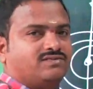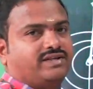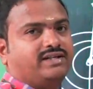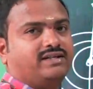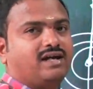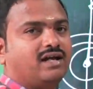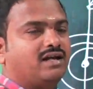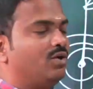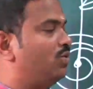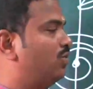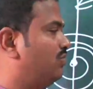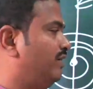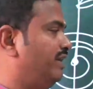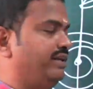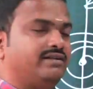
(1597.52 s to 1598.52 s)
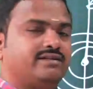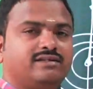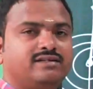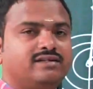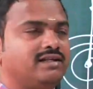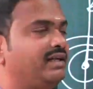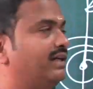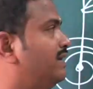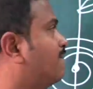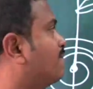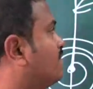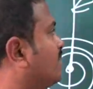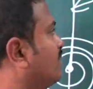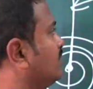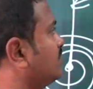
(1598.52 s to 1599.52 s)
wire or load wire. Clear?
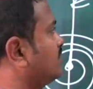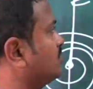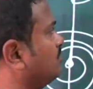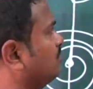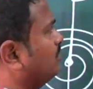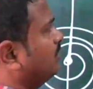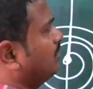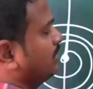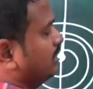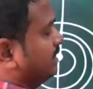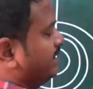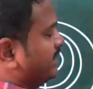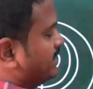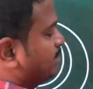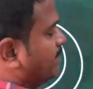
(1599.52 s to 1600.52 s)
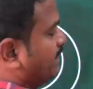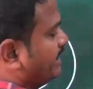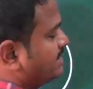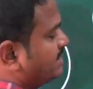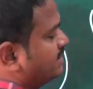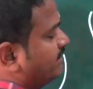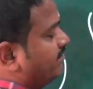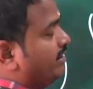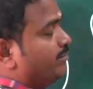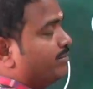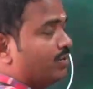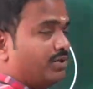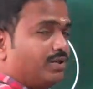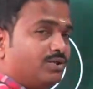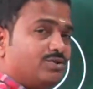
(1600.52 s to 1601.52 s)
So these springs will
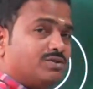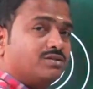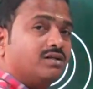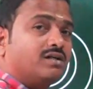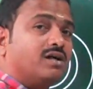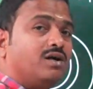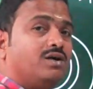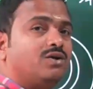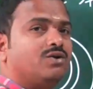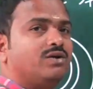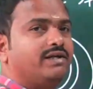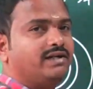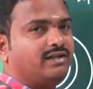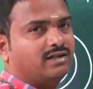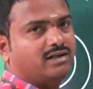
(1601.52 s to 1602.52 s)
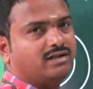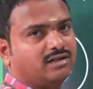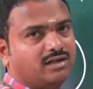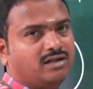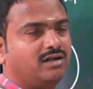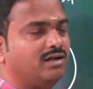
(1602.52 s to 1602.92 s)
produce controlling torque.